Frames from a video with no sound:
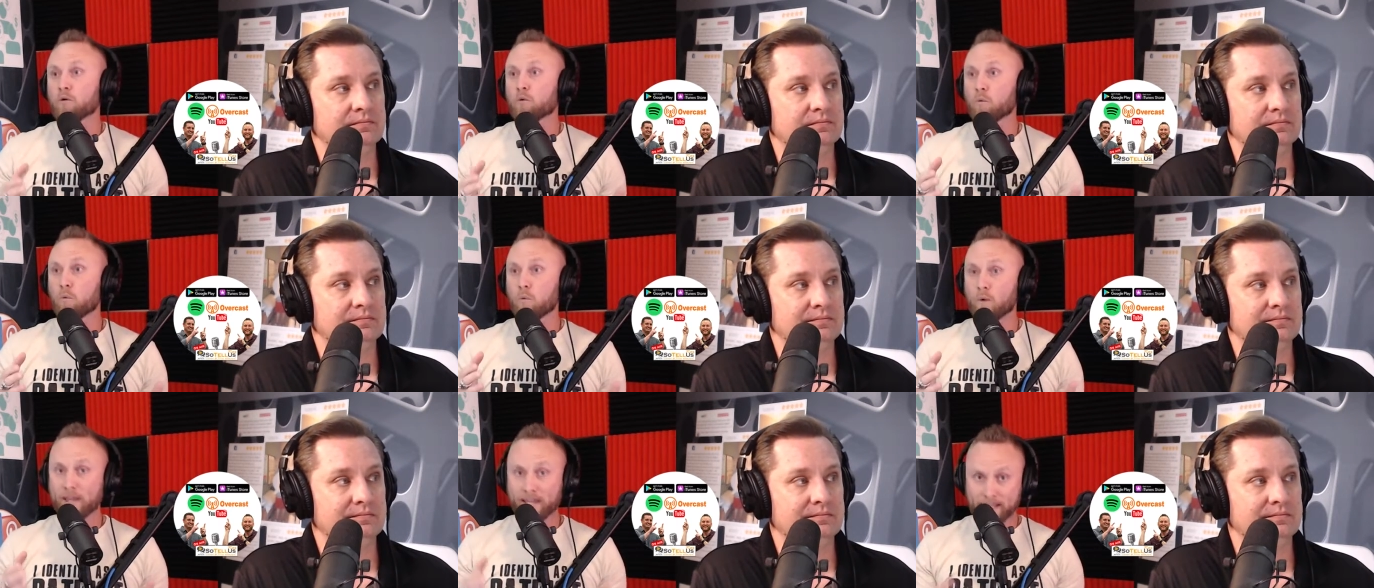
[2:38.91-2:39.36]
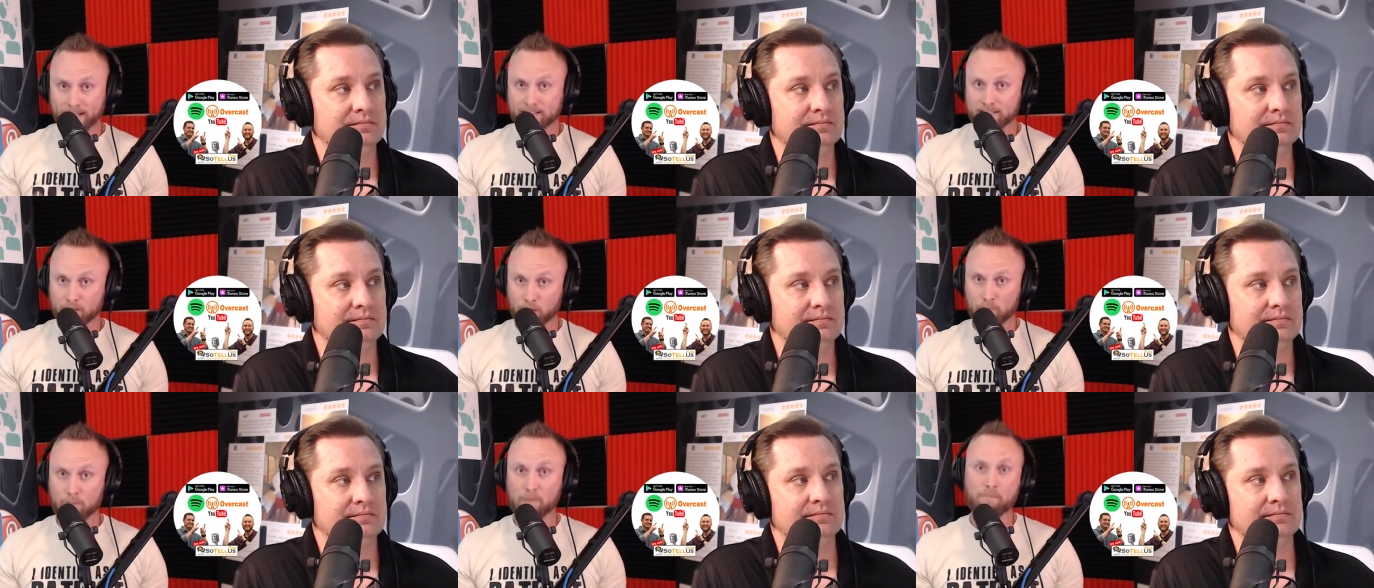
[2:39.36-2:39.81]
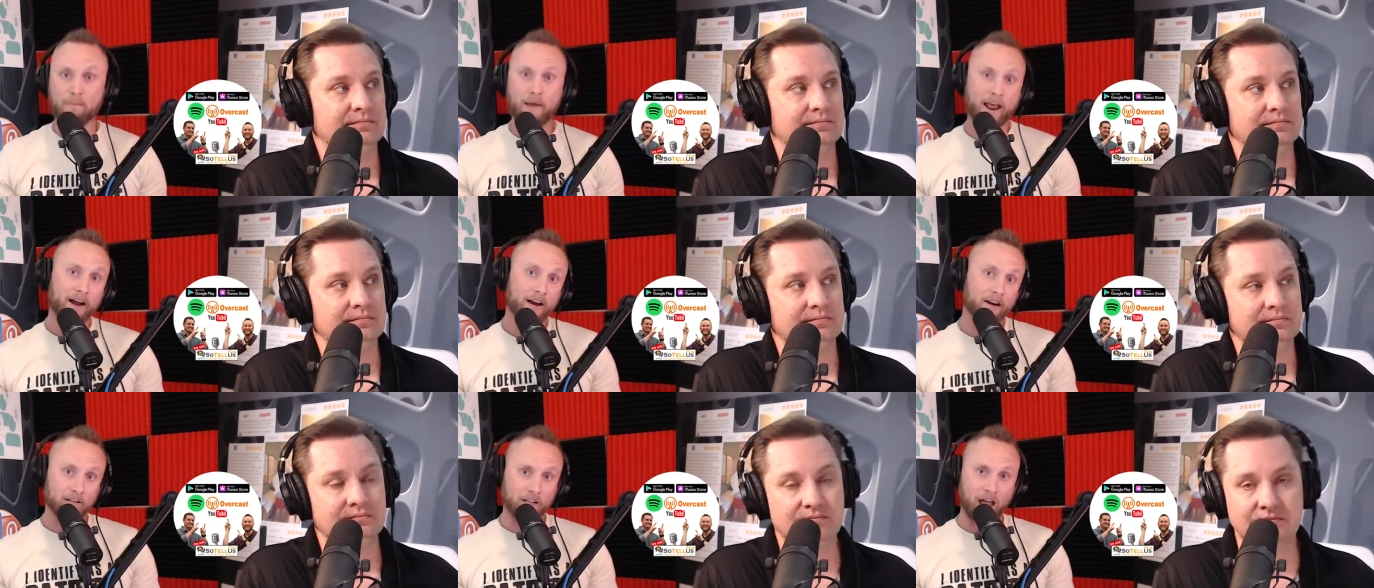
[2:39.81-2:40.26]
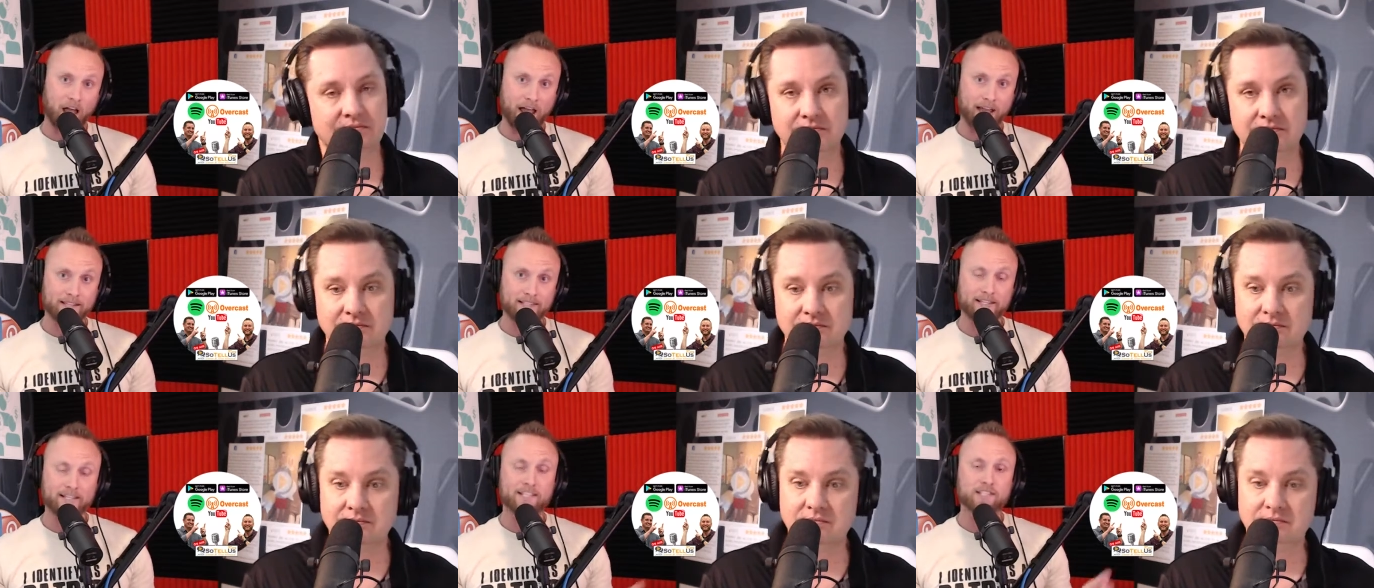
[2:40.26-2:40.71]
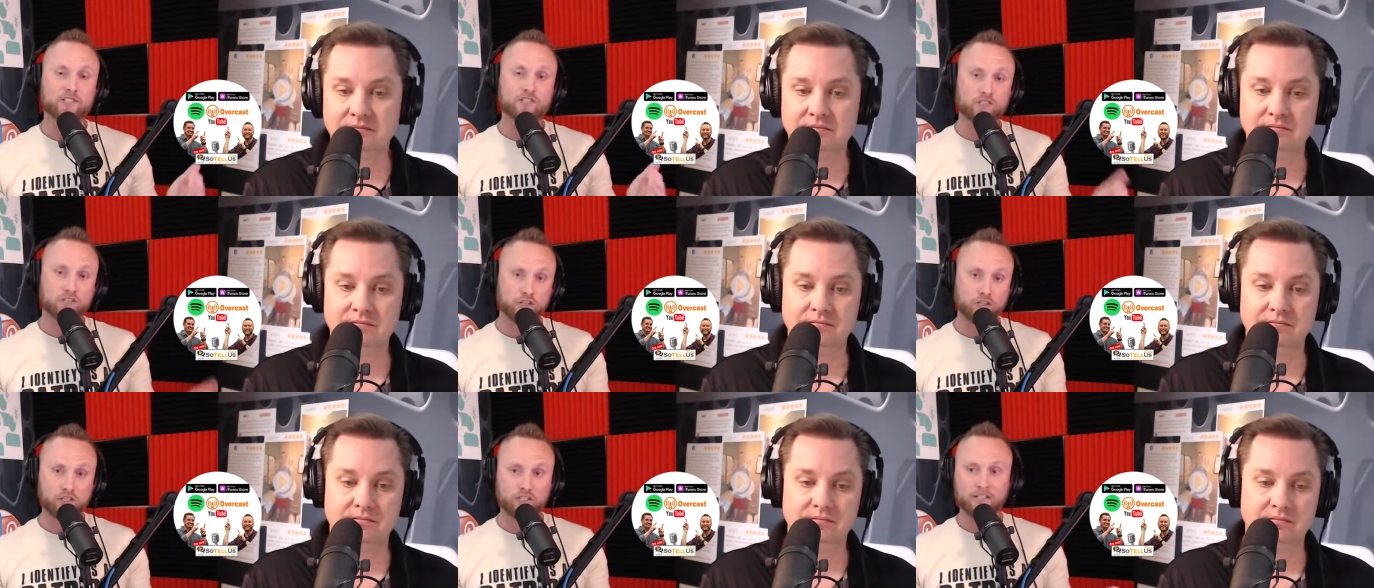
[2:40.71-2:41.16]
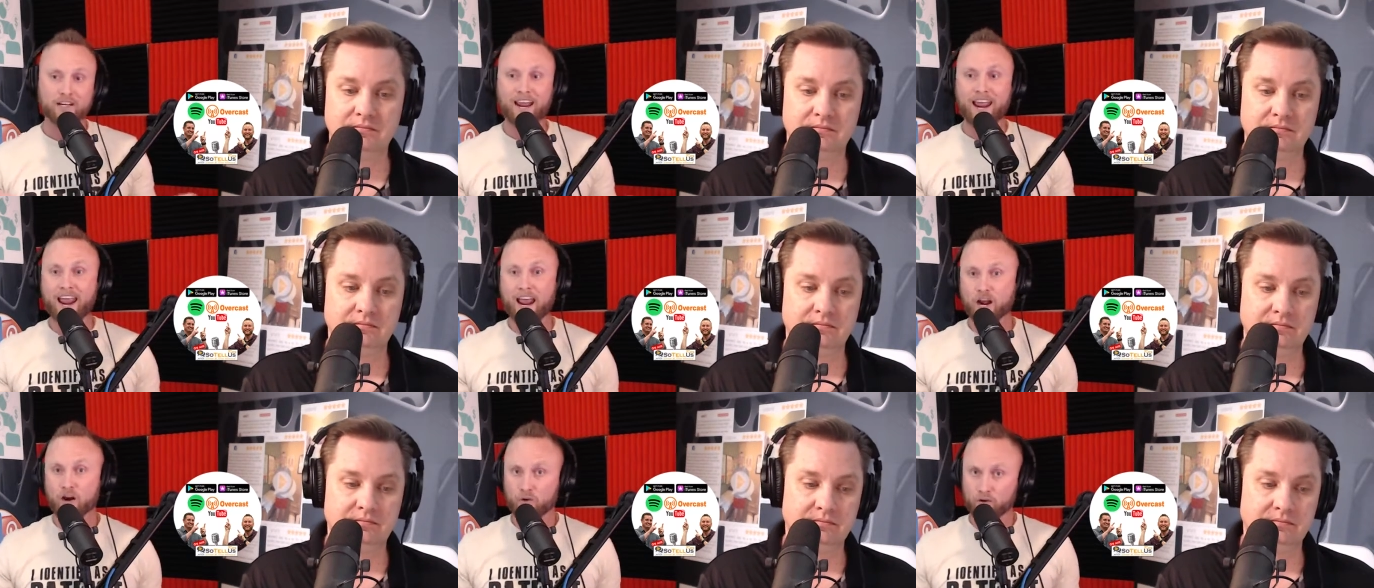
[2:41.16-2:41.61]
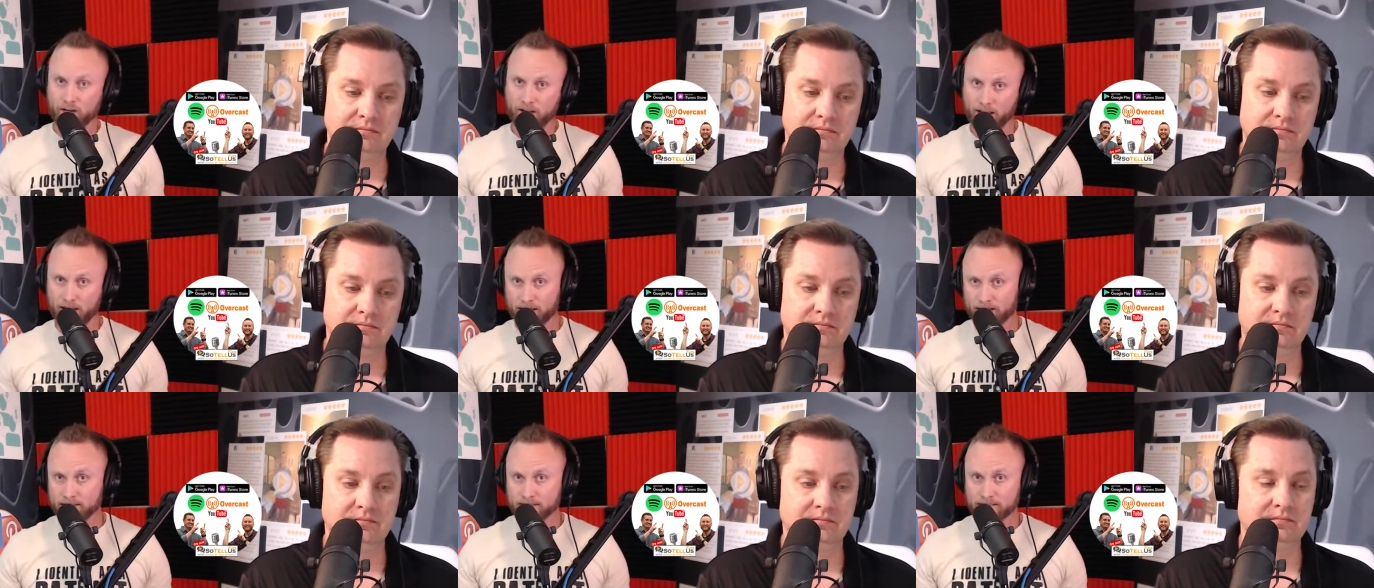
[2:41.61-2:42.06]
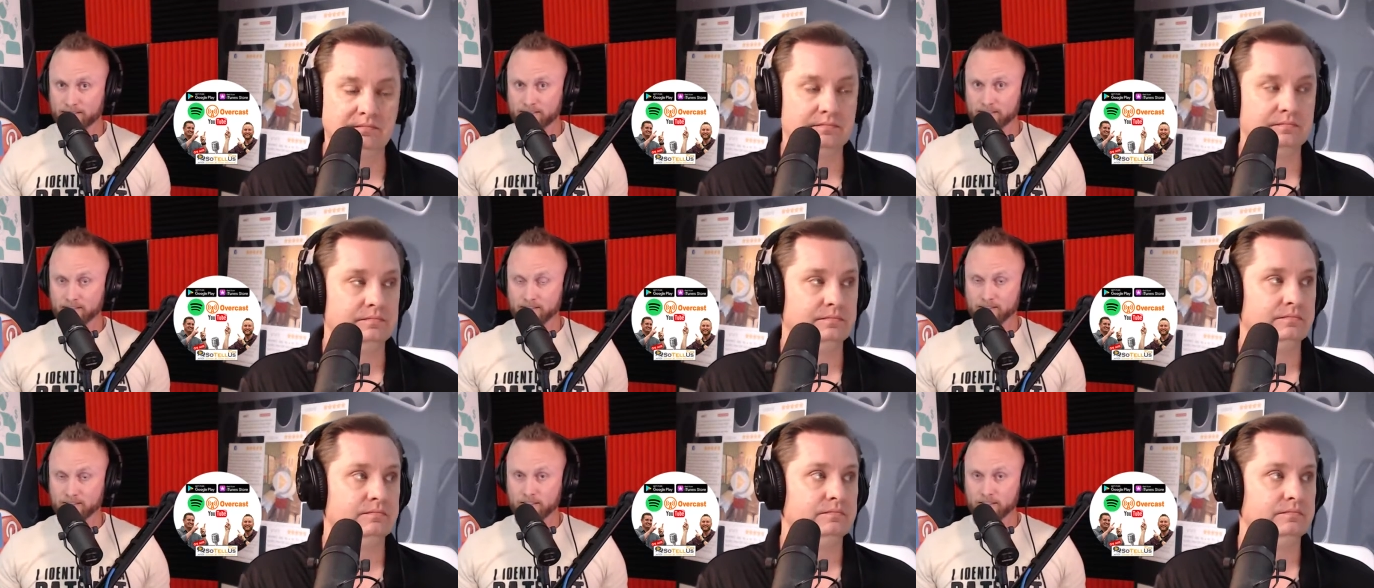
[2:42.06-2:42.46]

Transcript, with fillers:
Speaker 1: we can still be paralyzed in certain areas